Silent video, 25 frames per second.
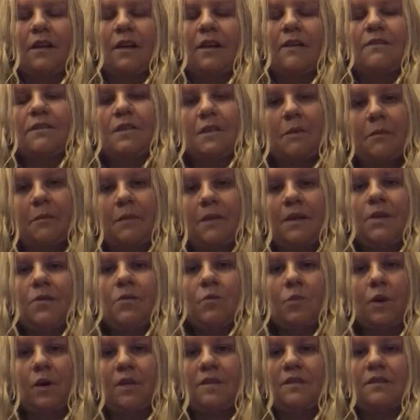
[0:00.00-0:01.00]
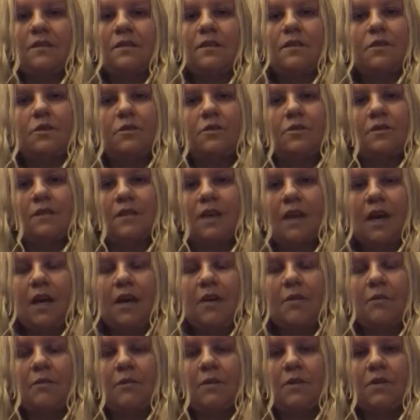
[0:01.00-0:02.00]
If somebody wants to use
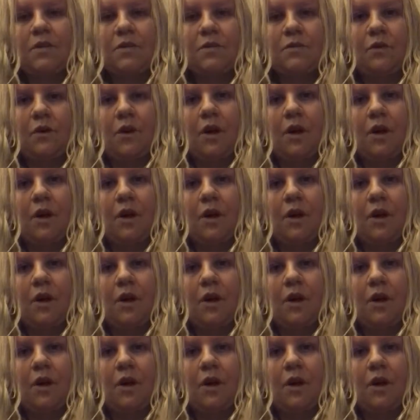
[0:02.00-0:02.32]
cannabis for